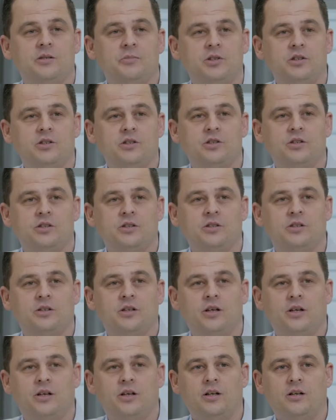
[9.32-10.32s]
Berisha,
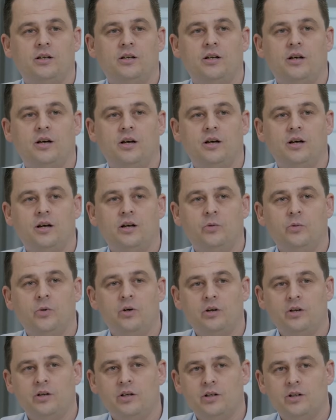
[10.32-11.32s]
and I
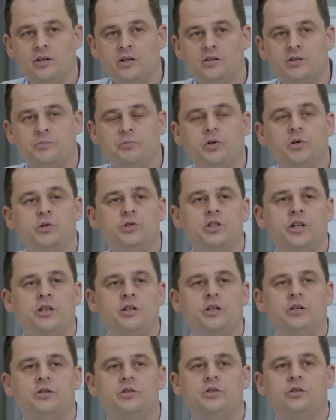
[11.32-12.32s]
work here as a project
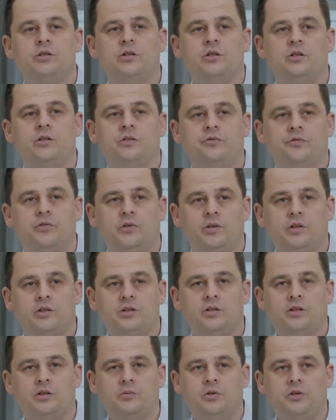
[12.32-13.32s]
engineer for
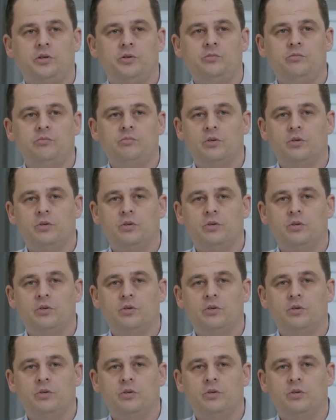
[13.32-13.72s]
KSW.